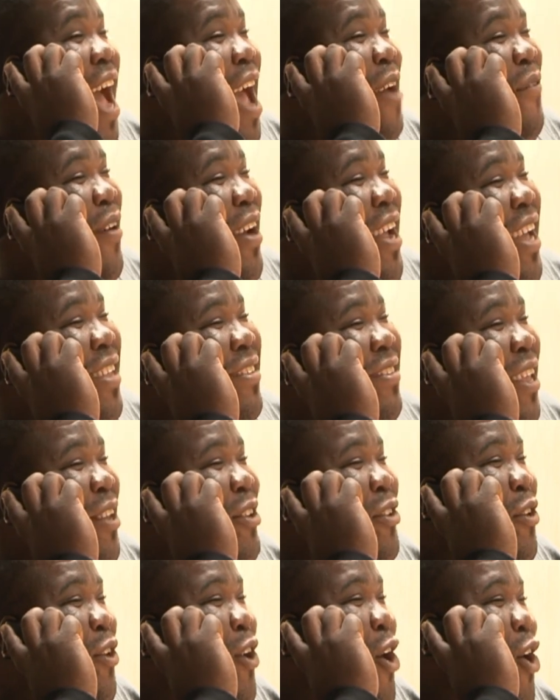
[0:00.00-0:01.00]
I forget to
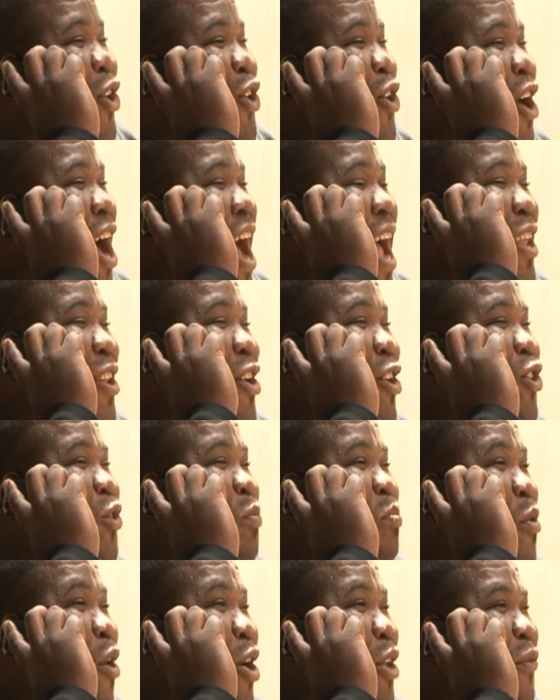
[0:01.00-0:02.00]
say you, your eye don't
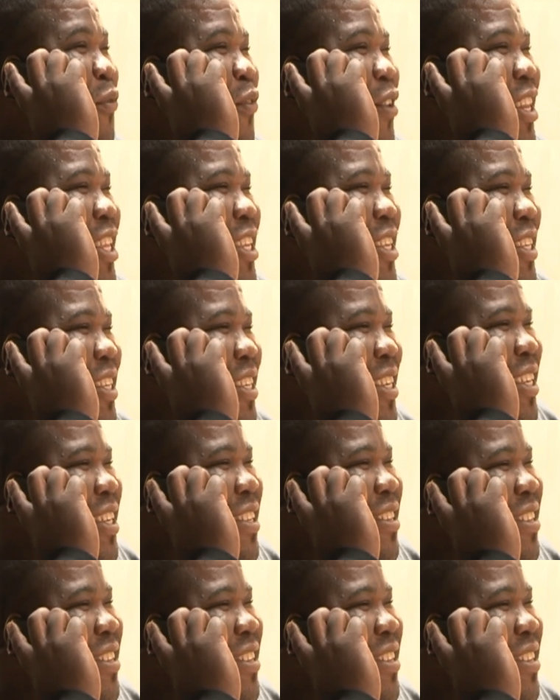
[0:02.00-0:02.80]
spoil finish.